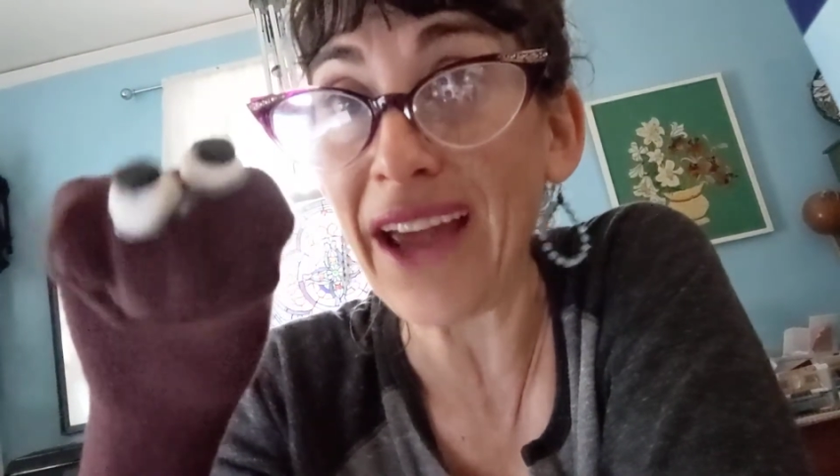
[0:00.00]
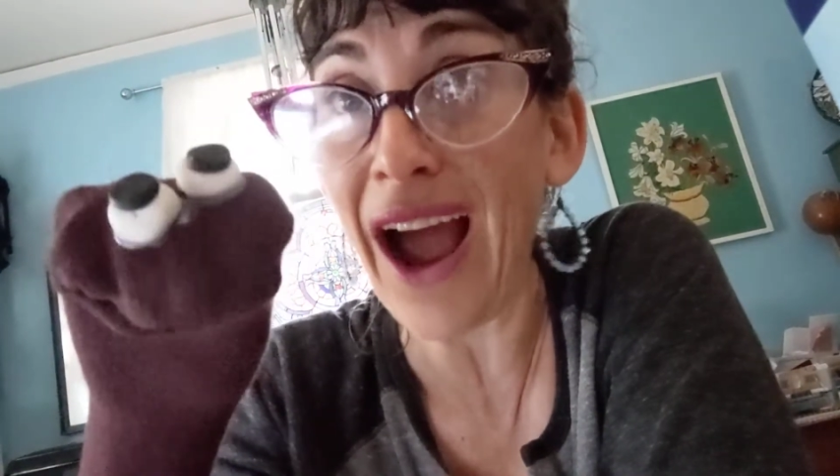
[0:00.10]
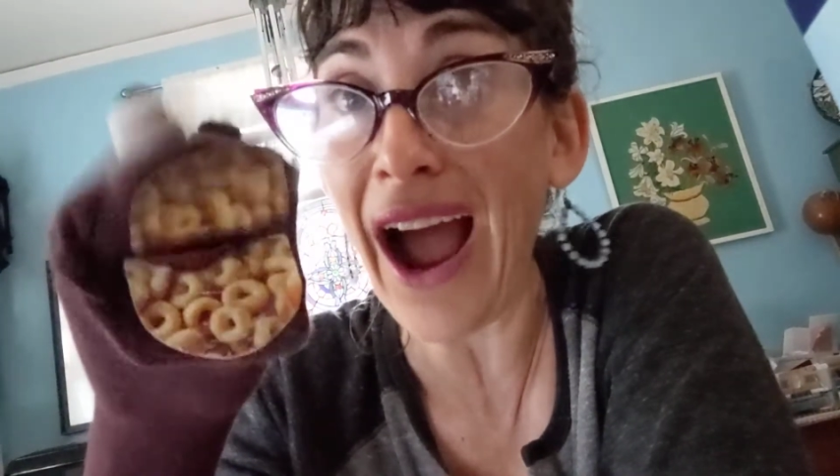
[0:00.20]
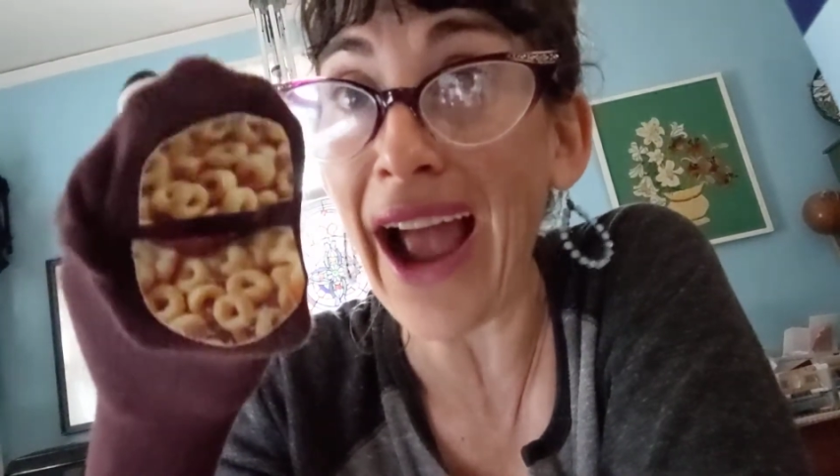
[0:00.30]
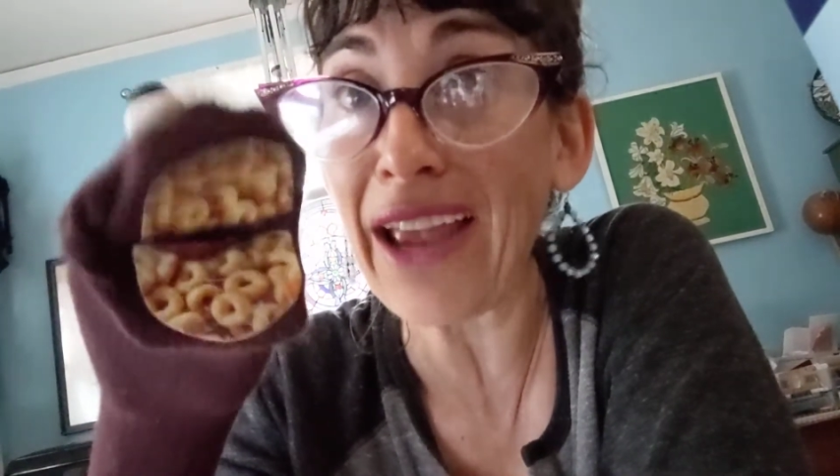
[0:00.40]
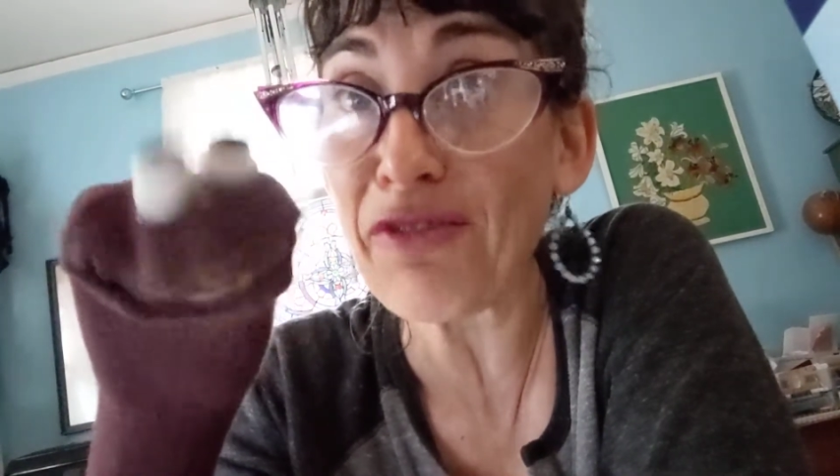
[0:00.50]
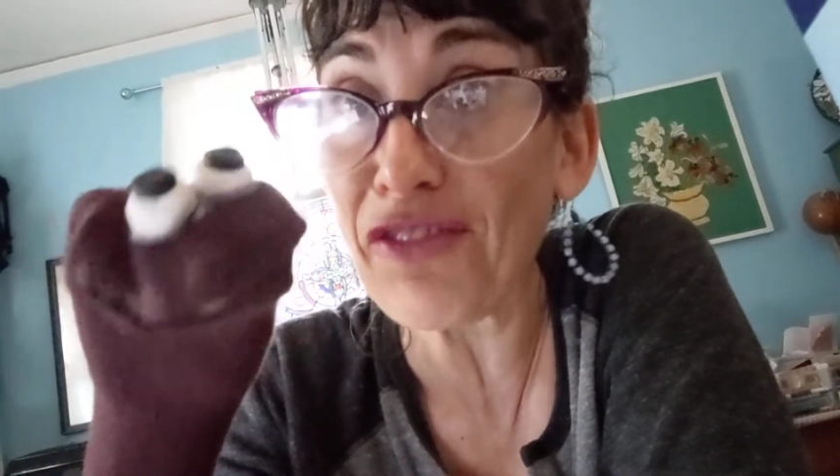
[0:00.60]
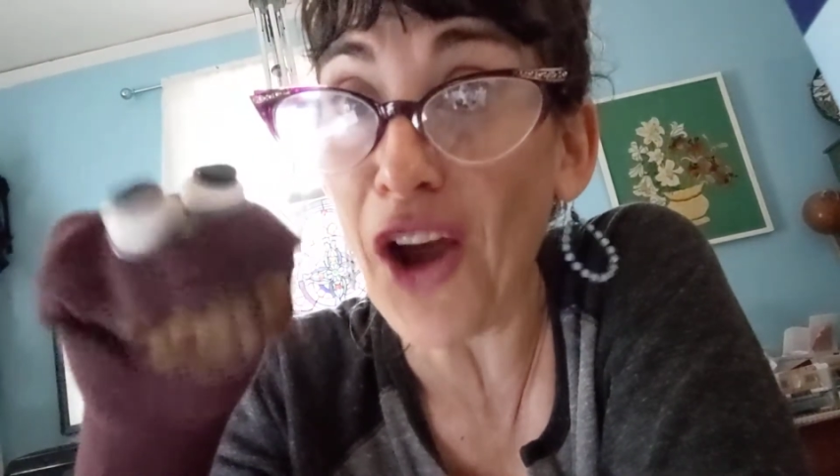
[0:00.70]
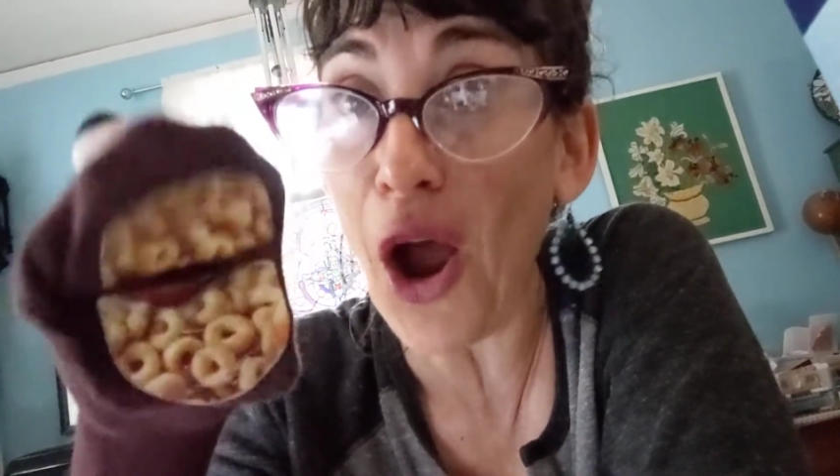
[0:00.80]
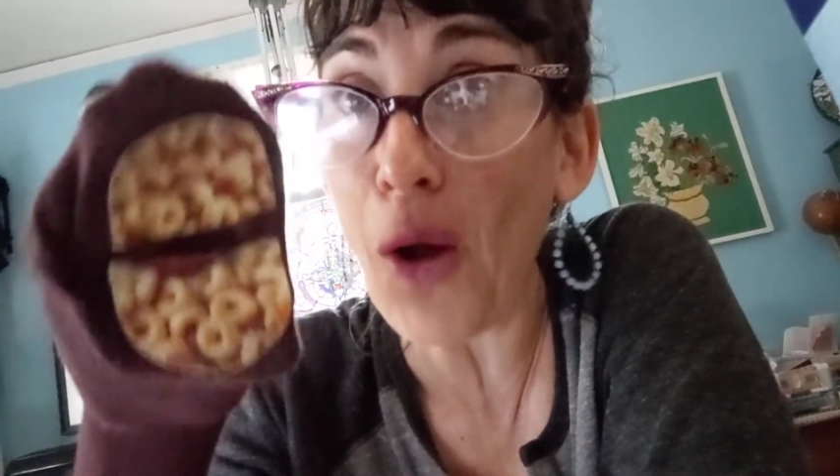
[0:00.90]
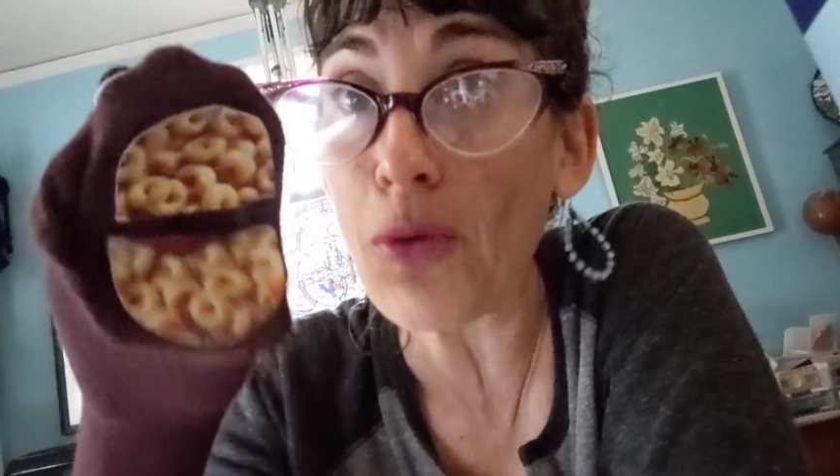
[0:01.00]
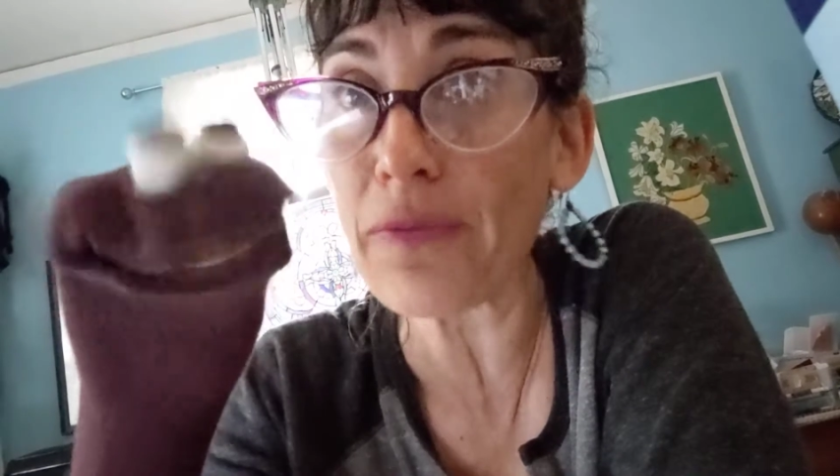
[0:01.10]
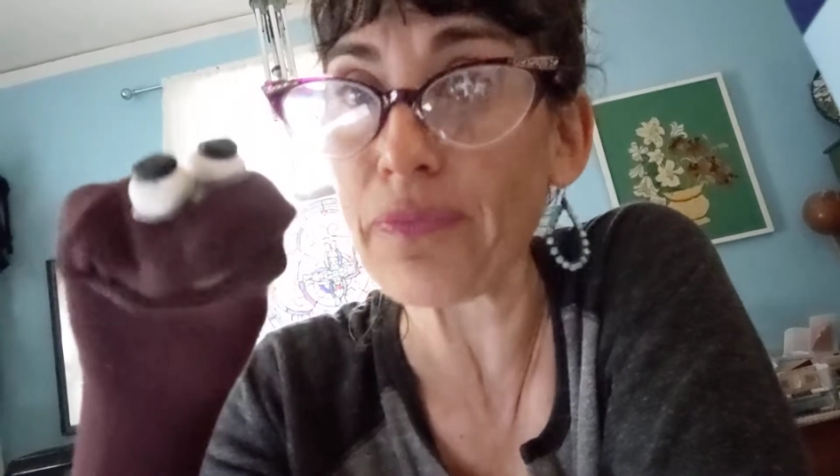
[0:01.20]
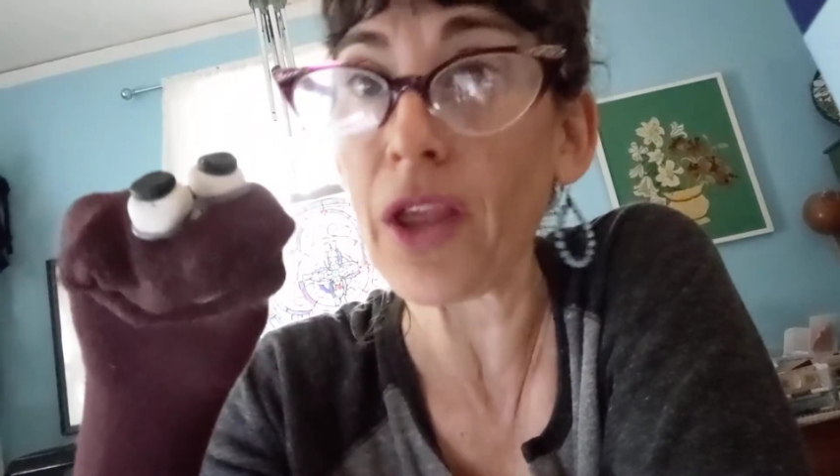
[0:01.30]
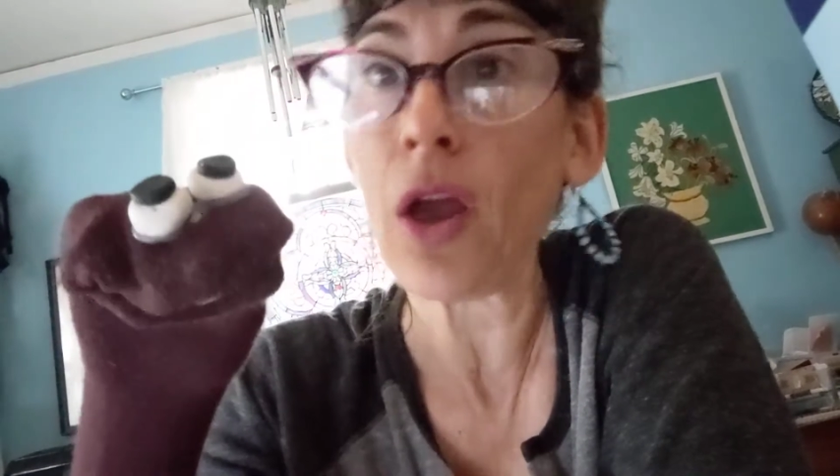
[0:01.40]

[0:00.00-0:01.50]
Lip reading: I vote?